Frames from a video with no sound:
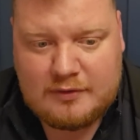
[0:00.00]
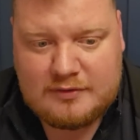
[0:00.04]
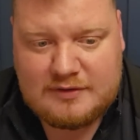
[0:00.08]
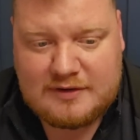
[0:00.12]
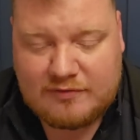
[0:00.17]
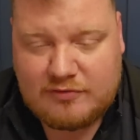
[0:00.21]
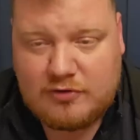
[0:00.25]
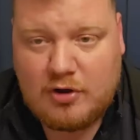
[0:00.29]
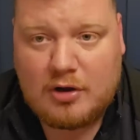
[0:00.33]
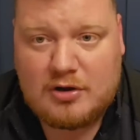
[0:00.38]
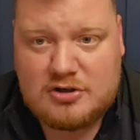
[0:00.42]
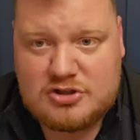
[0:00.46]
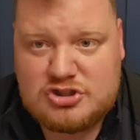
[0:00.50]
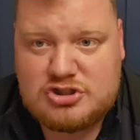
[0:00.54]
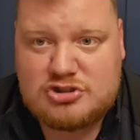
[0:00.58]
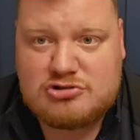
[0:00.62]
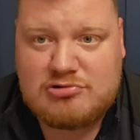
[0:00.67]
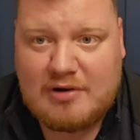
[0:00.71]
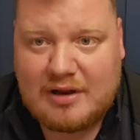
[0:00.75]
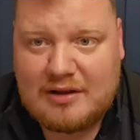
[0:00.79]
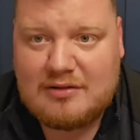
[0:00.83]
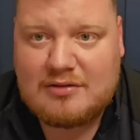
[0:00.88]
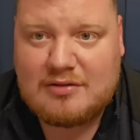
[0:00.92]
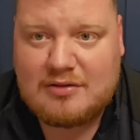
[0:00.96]
they've got to
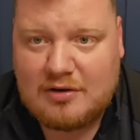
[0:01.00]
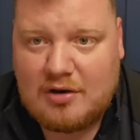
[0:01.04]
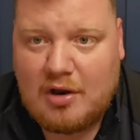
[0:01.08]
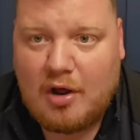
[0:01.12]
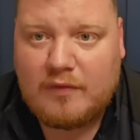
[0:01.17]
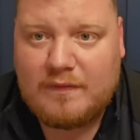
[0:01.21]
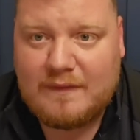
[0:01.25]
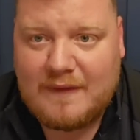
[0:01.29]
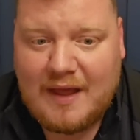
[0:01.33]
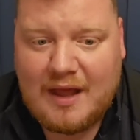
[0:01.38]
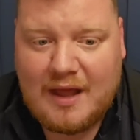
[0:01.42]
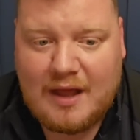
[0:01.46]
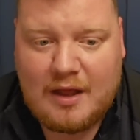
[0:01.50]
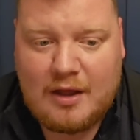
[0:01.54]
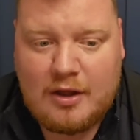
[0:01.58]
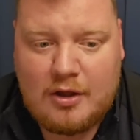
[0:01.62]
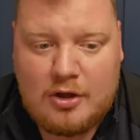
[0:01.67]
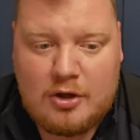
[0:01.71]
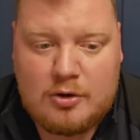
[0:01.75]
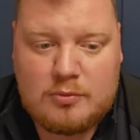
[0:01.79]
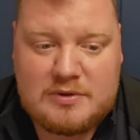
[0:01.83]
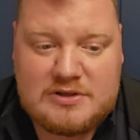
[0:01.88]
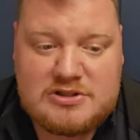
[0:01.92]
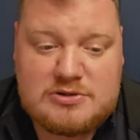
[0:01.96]
strengthen on that,
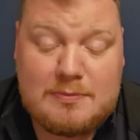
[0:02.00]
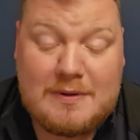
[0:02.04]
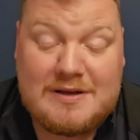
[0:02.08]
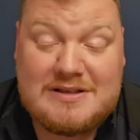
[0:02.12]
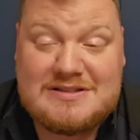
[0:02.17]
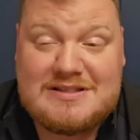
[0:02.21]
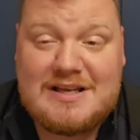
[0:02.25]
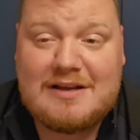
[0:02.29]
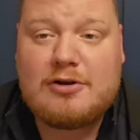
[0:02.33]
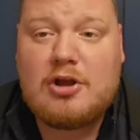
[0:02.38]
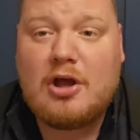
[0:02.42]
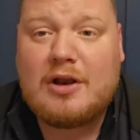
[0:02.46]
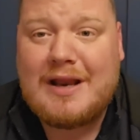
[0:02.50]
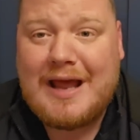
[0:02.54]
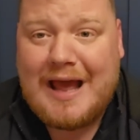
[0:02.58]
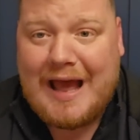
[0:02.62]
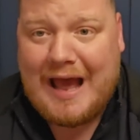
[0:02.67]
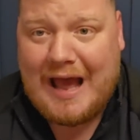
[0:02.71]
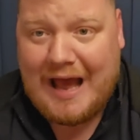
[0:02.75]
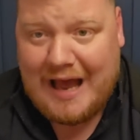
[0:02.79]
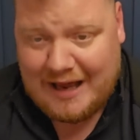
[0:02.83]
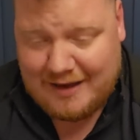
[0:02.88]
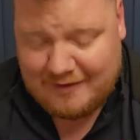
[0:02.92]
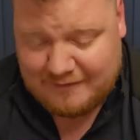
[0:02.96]
which means they're going to
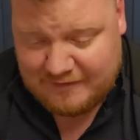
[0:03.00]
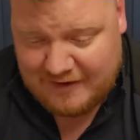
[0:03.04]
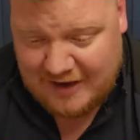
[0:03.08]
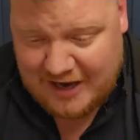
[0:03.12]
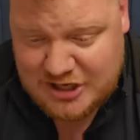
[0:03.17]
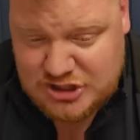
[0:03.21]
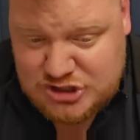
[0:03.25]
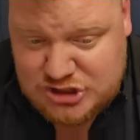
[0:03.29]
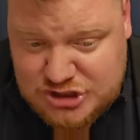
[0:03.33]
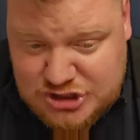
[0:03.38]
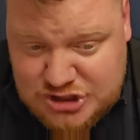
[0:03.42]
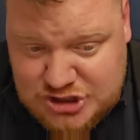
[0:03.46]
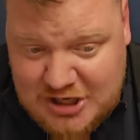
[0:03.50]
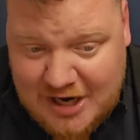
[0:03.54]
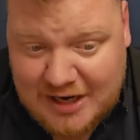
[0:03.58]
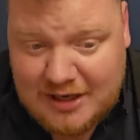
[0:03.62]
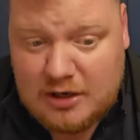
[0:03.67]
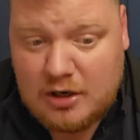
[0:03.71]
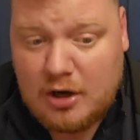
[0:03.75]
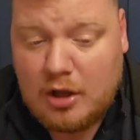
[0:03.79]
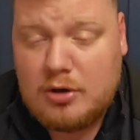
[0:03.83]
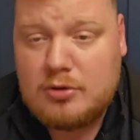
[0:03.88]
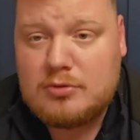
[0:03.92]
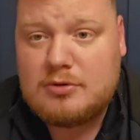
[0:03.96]
have a
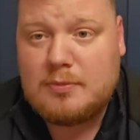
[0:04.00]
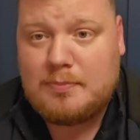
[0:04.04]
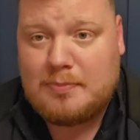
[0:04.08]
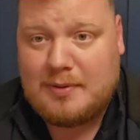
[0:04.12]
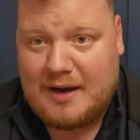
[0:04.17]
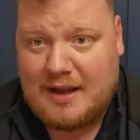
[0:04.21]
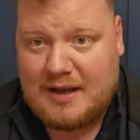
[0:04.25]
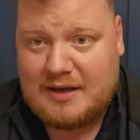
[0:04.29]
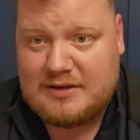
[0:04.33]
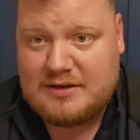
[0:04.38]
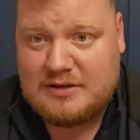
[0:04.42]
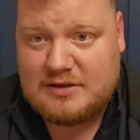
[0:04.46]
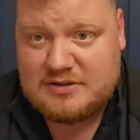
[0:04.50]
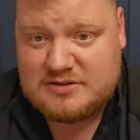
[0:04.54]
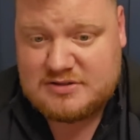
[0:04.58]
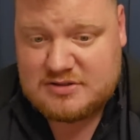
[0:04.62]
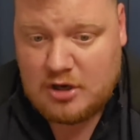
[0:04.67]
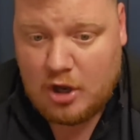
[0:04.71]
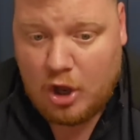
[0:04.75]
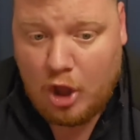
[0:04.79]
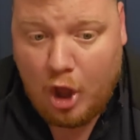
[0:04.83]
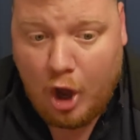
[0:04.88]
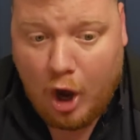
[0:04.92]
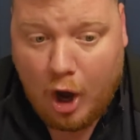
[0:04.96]
shed load of players
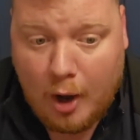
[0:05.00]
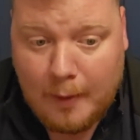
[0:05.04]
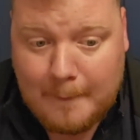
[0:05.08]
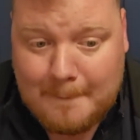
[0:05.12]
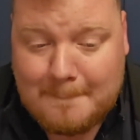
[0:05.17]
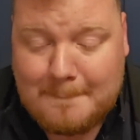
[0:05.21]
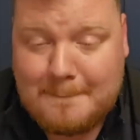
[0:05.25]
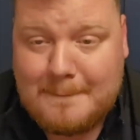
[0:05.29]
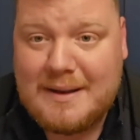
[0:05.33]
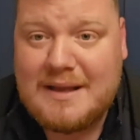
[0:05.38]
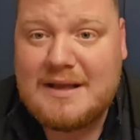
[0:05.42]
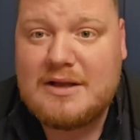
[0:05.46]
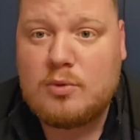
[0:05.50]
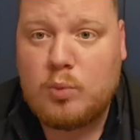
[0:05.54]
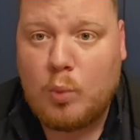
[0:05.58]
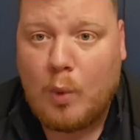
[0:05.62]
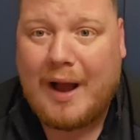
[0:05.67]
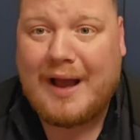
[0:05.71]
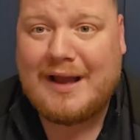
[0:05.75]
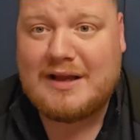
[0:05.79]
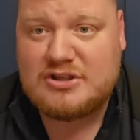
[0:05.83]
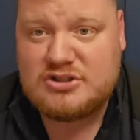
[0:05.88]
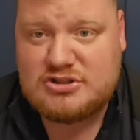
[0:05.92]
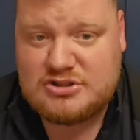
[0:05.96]
on big
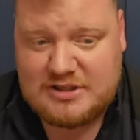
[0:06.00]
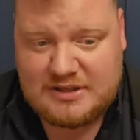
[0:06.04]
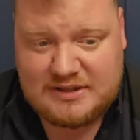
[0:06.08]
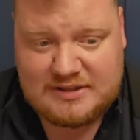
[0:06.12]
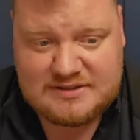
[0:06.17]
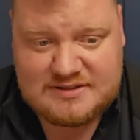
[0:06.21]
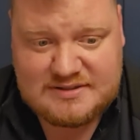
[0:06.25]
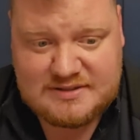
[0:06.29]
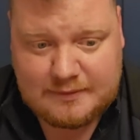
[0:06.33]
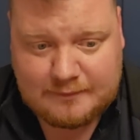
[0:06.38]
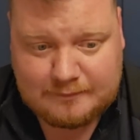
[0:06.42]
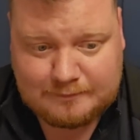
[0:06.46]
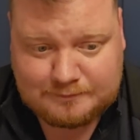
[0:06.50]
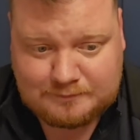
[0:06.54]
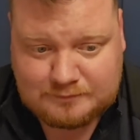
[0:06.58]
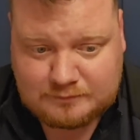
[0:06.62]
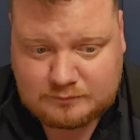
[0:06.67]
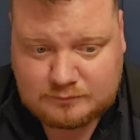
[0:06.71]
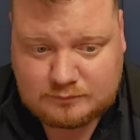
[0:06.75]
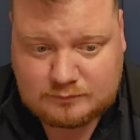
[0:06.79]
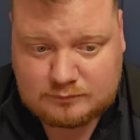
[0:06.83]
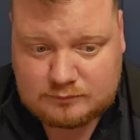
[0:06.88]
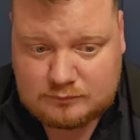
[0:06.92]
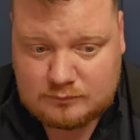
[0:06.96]
wages,
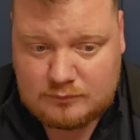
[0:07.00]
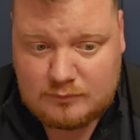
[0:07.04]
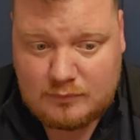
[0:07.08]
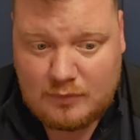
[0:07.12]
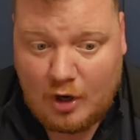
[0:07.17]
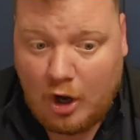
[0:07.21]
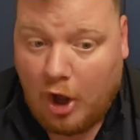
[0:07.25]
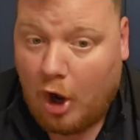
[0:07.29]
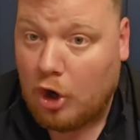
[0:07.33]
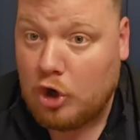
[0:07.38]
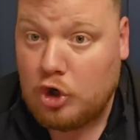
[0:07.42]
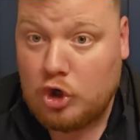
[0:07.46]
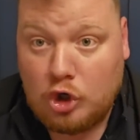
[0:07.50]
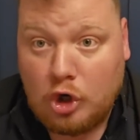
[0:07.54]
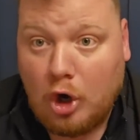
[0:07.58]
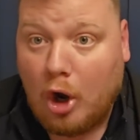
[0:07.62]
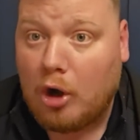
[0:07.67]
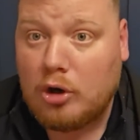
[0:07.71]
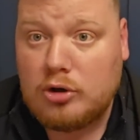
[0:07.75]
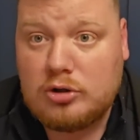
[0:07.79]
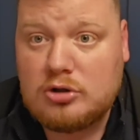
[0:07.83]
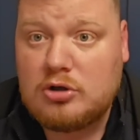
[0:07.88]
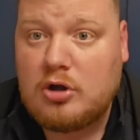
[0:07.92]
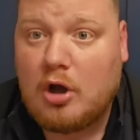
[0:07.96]
on
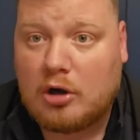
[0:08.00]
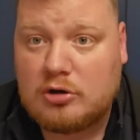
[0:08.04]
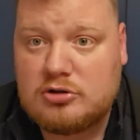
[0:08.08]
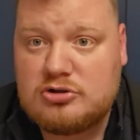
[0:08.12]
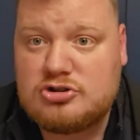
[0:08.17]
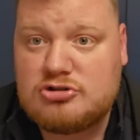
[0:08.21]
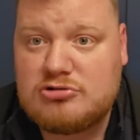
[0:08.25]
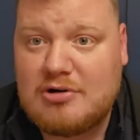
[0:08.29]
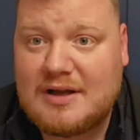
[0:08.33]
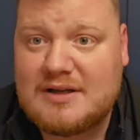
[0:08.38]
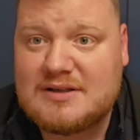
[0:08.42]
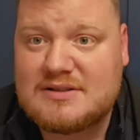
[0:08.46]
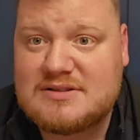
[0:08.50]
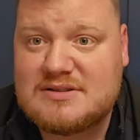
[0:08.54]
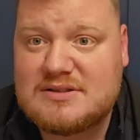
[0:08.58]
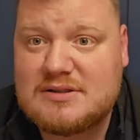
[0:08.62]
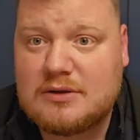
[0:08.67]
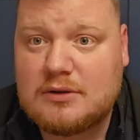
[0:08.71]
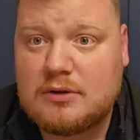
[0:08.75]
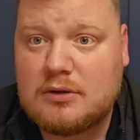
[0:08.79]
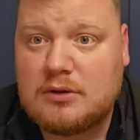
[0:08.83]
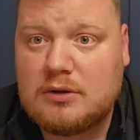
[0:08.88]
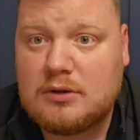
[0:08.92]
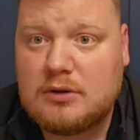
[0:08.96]
long contracts.
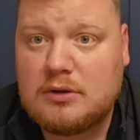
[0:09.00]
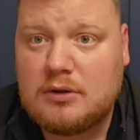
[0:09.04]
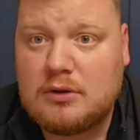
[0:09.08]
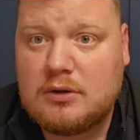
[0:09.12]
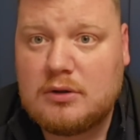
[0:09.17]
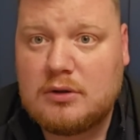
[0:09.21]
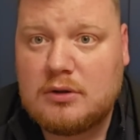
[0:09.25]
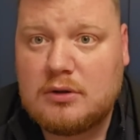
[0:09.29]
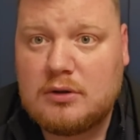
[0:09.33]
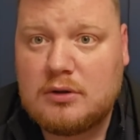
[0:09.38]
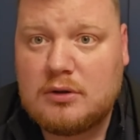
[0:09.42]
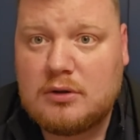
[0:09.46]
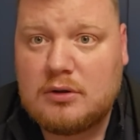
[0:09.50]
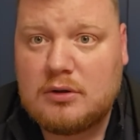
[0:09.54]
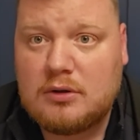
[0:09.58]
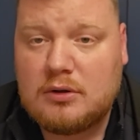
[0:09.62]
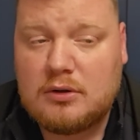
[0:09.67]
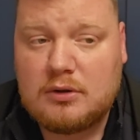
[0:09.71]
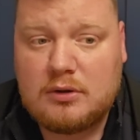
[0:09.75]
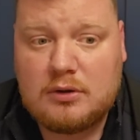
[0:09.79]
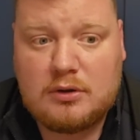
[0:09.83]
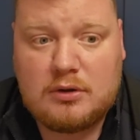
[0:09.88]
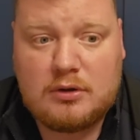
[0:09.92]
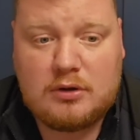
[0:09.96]

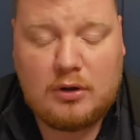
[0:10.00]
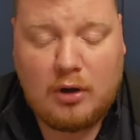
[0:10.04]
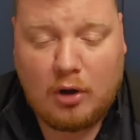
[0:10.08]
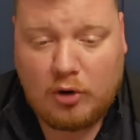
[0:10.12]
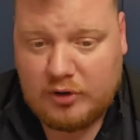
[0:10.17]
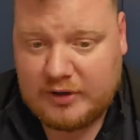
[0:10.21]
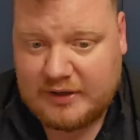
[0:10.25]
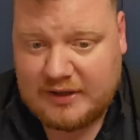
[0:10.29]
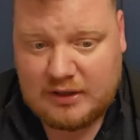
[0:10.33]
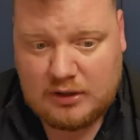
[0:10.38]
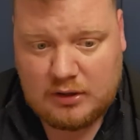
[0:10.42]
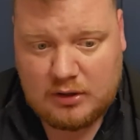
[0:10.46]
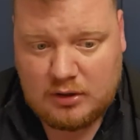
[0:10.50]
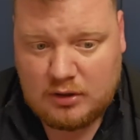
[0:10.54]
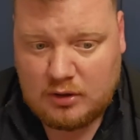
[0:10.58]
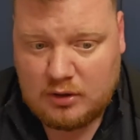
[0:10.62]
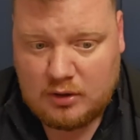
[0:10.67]
Like,